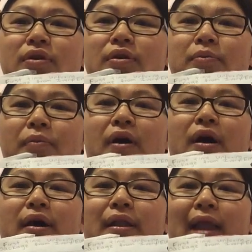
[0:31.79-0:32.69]
in
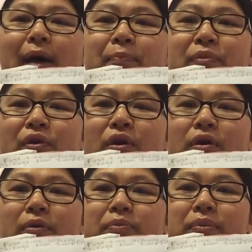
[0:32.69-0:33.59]
my
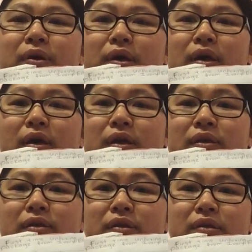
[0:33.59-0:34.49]
laptop,
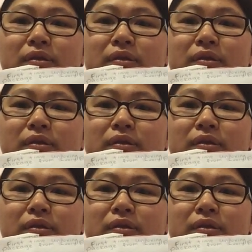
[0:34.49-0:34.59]
and